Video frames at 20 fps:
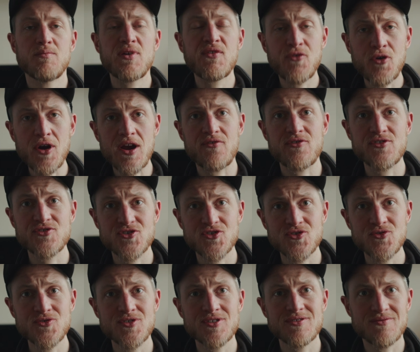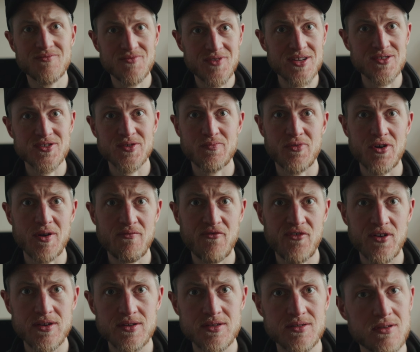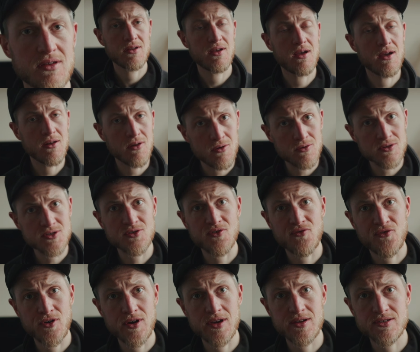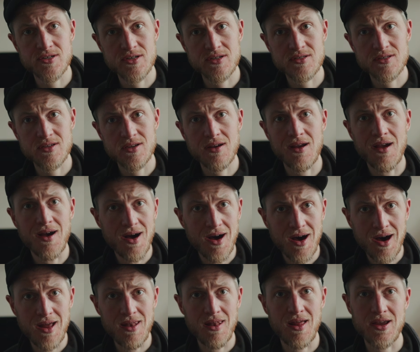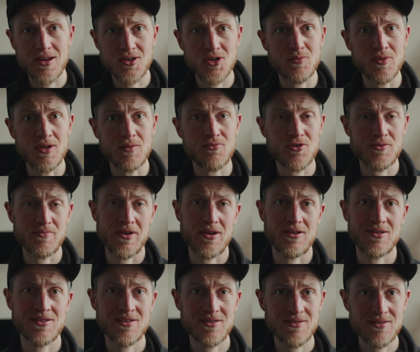Before every shoot there's a prep phase, and also for ingesting I like to be prepared.